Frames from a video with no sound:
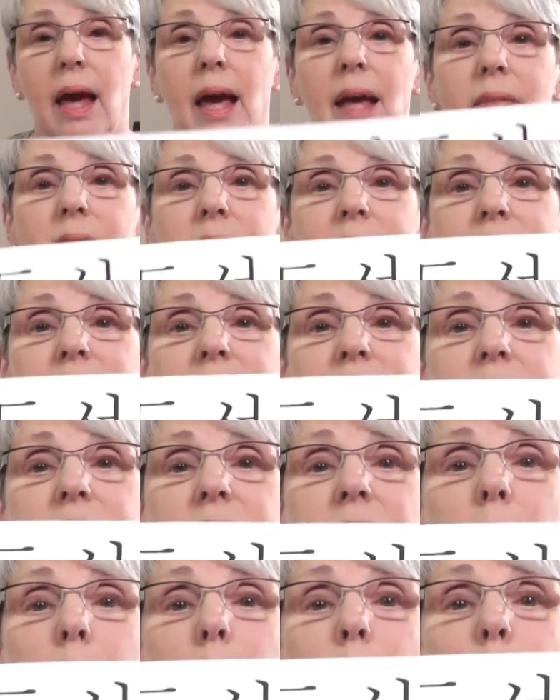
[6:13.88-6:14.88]
And this
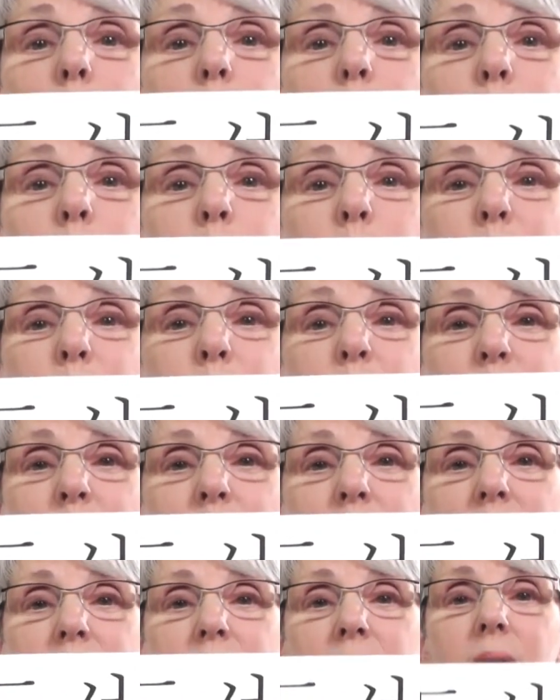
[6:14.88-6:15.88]
is
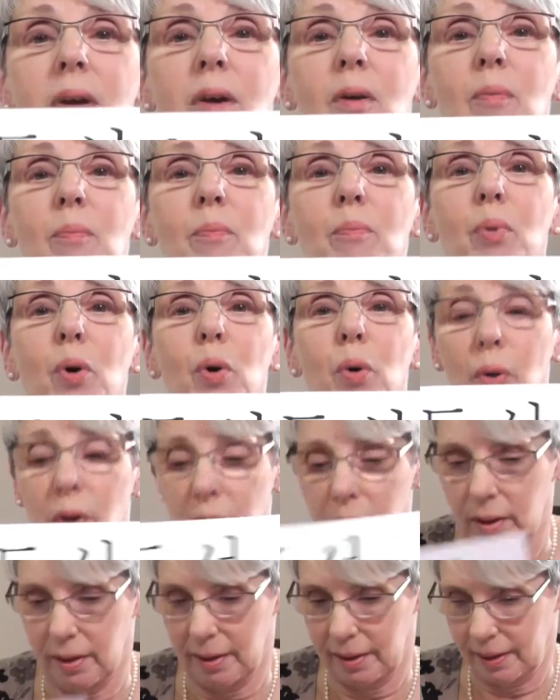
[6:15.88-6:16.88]
book.
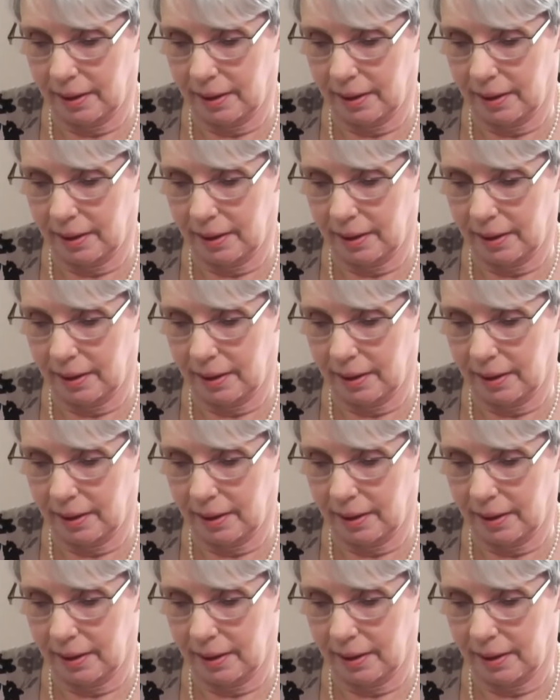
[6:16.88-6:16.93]
Book.